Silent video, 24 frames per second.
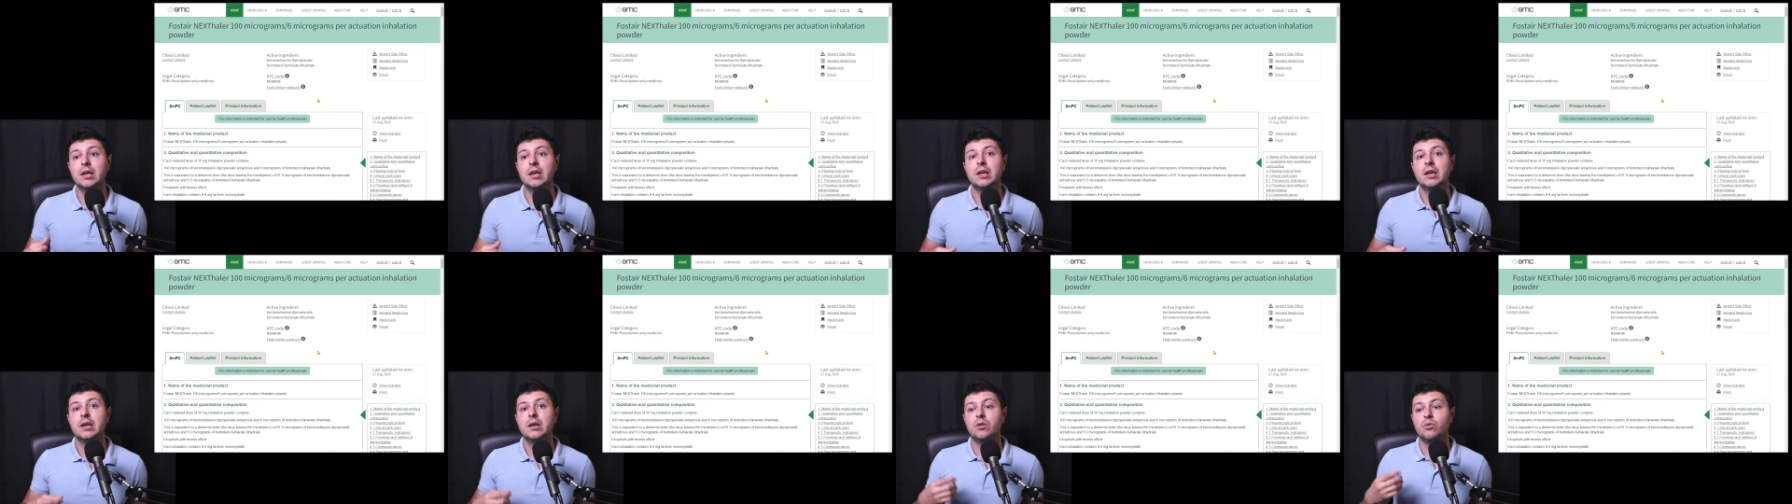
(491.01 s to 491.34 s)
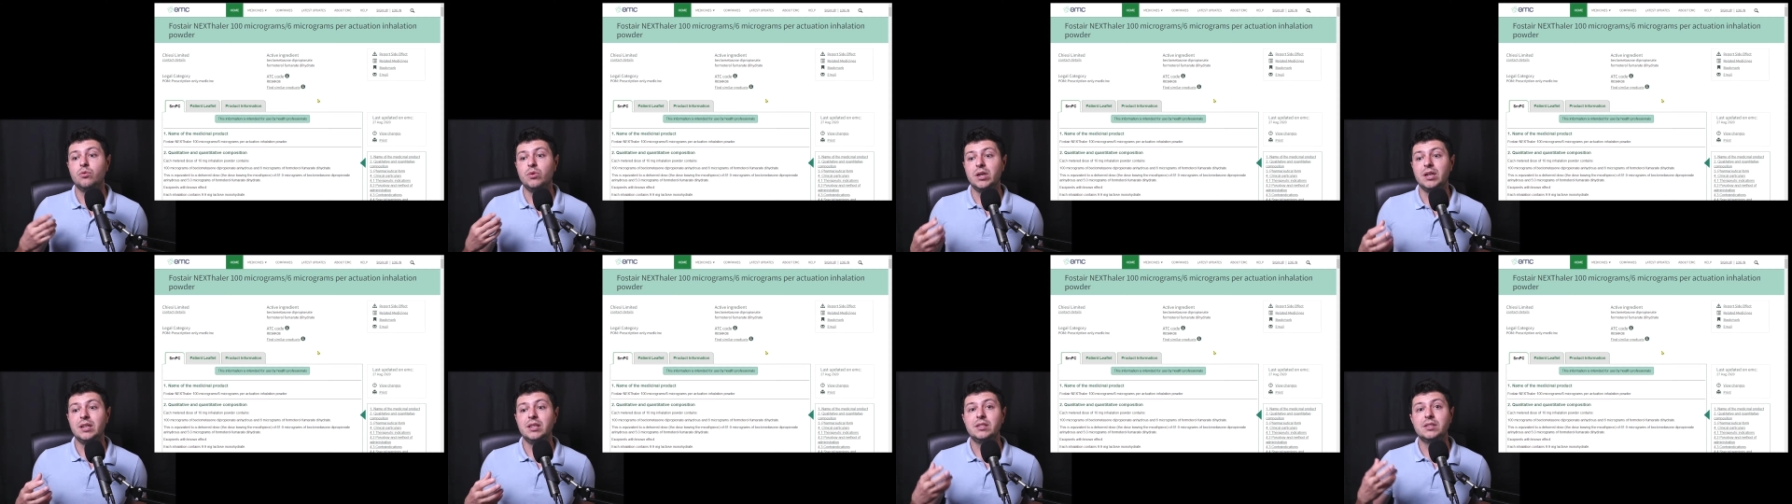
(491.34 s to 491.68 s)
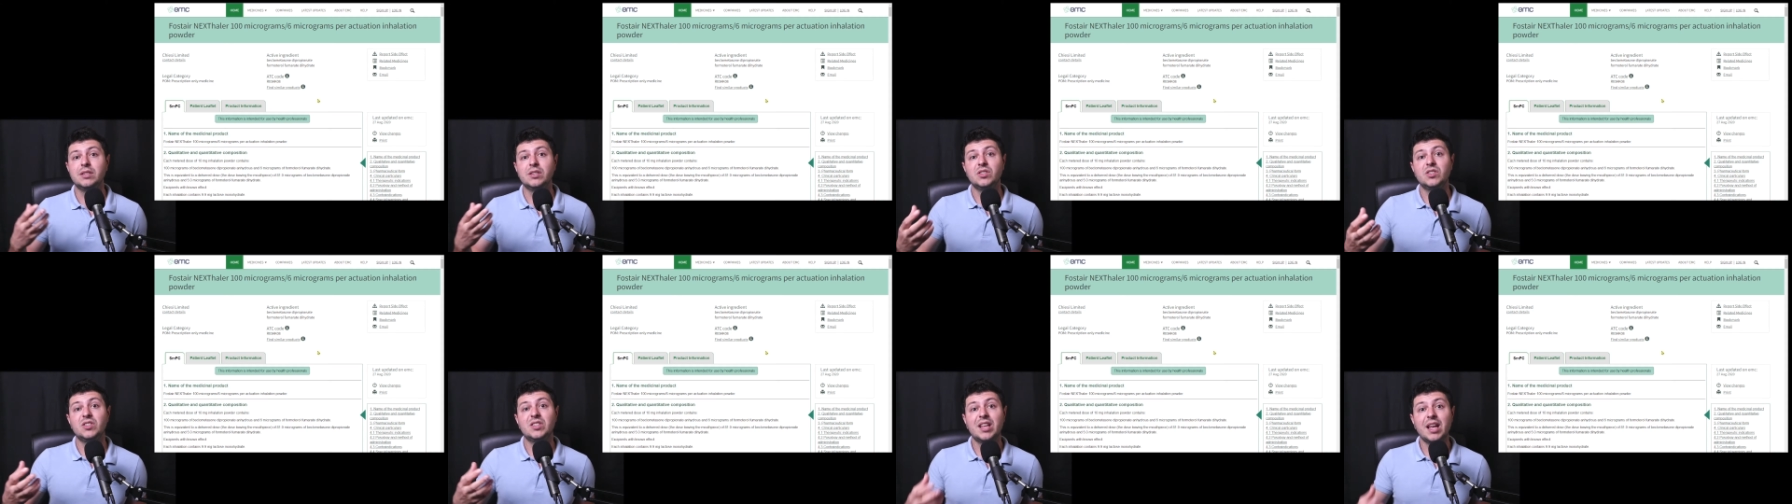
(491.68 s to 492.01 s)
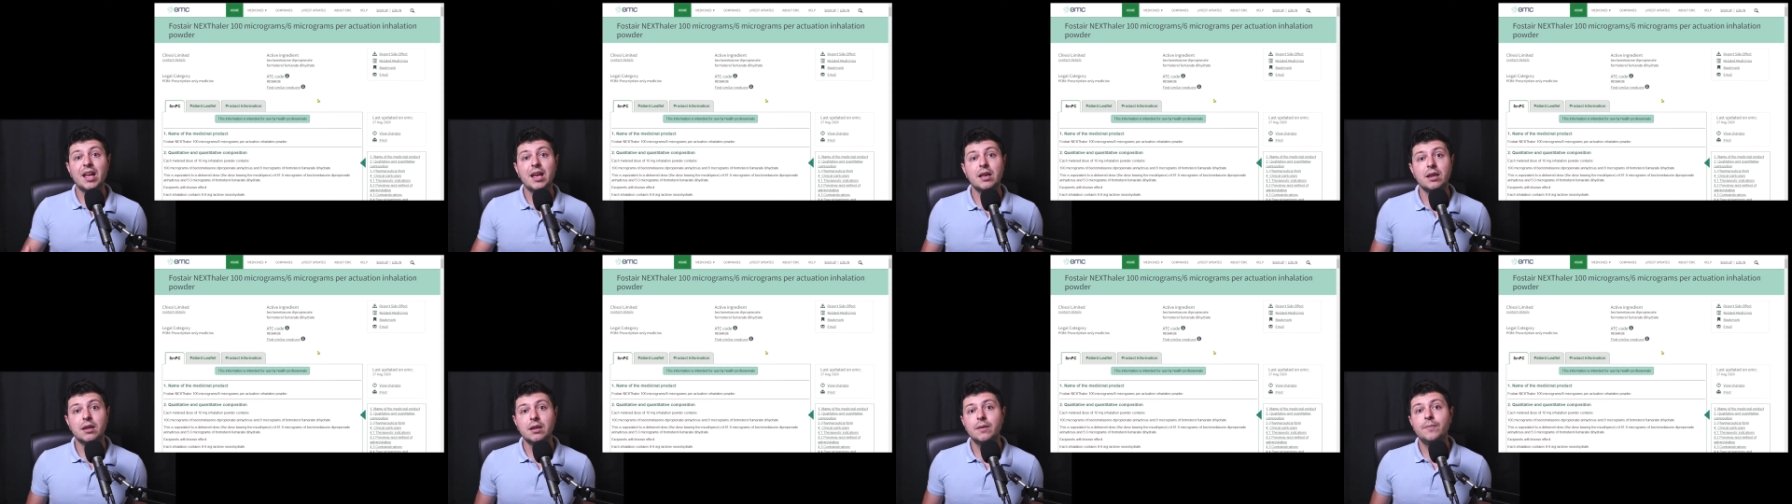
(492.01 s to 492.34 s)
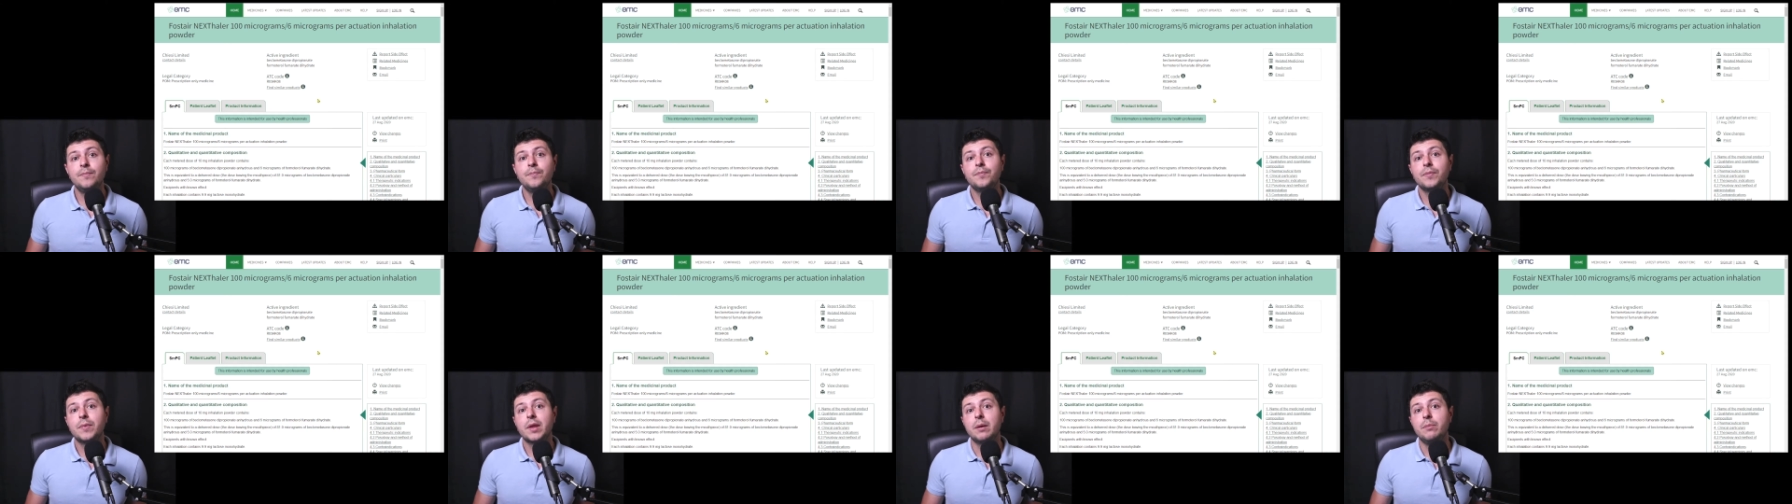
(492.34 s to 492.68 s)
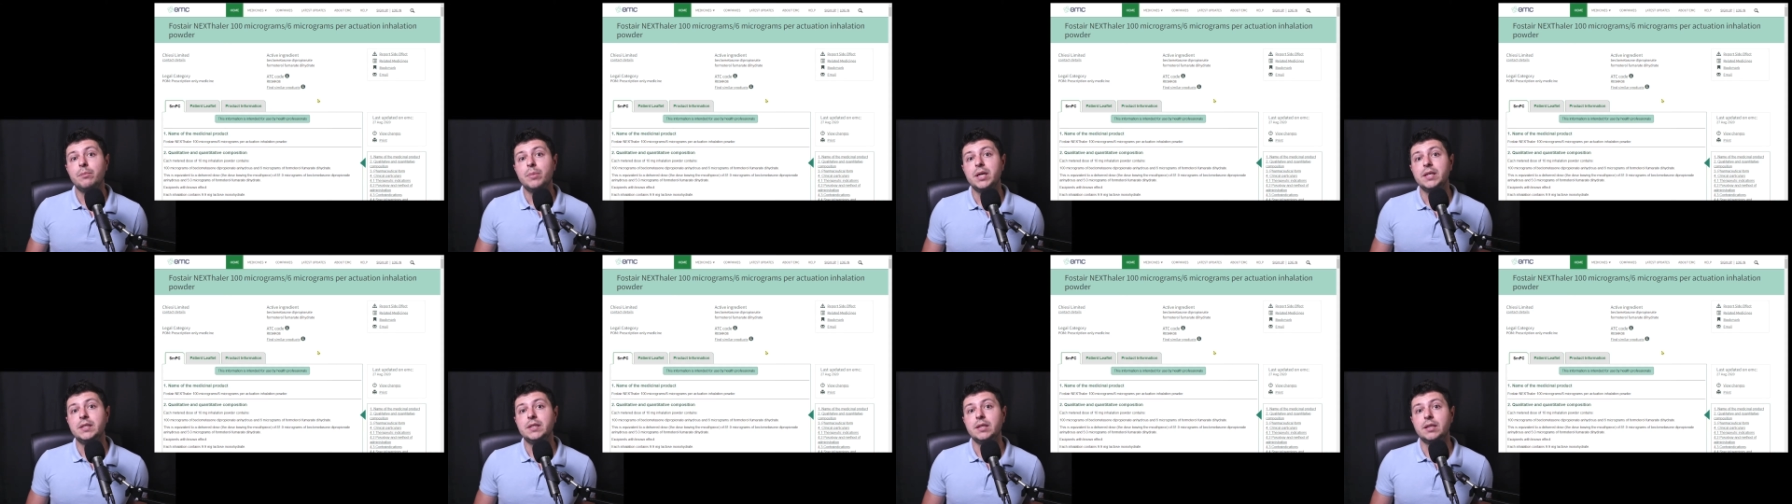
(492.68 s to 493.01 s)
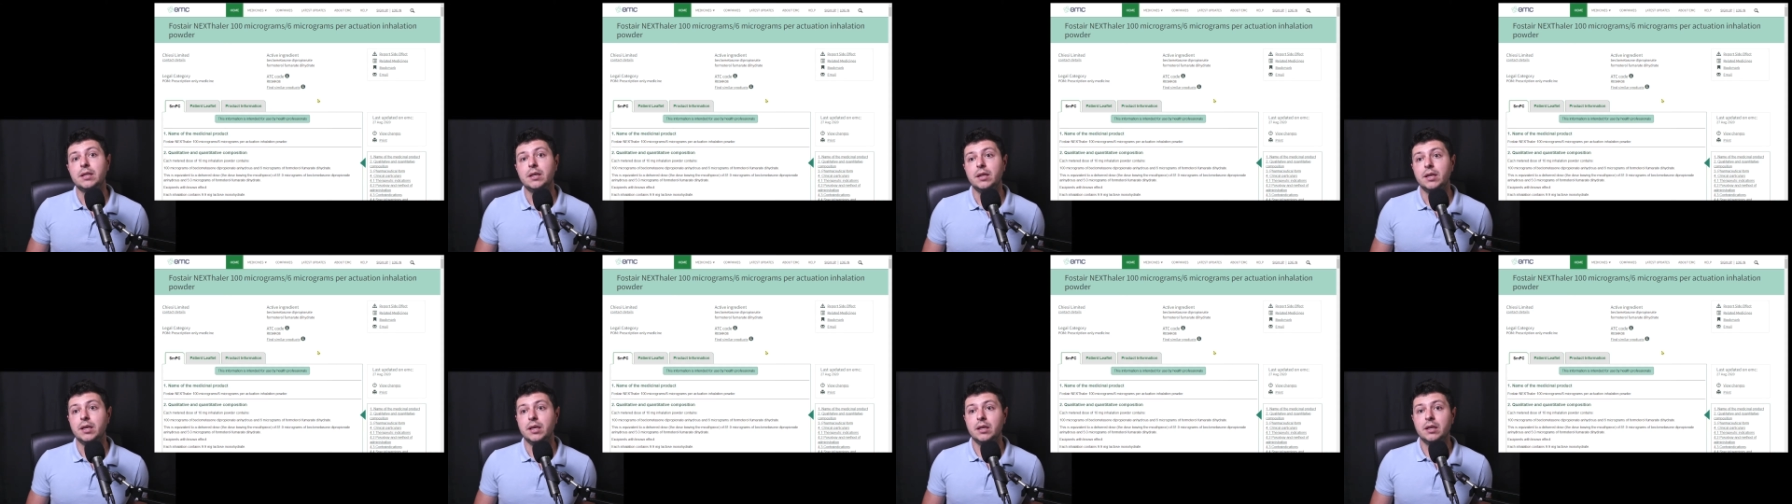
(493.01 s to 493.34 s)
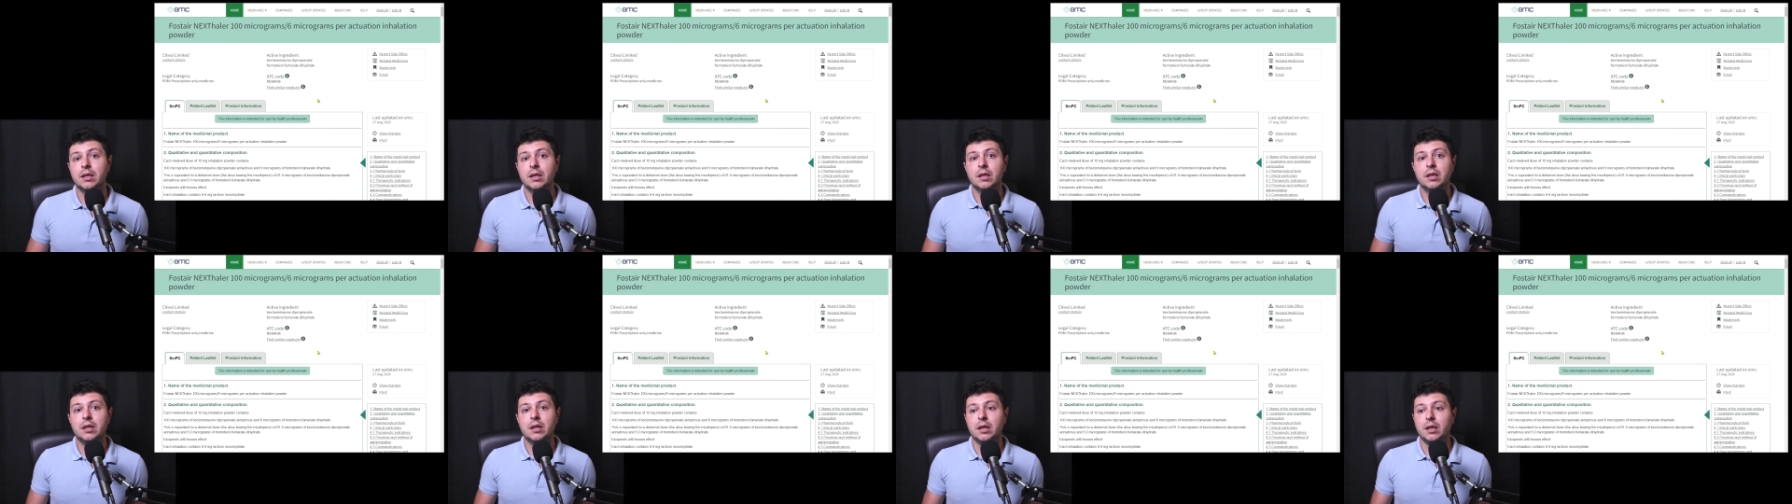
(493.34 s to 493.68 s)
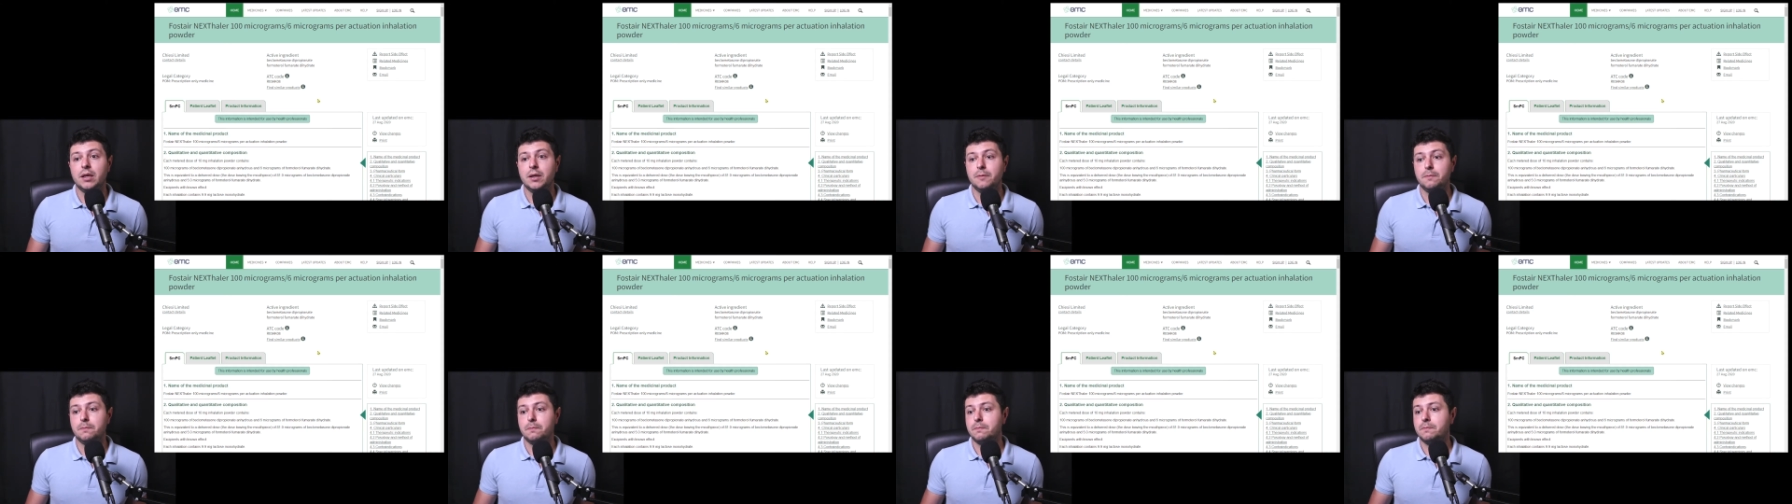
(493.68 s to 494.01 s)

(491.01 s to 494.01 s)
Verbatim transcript: really sustain basically um,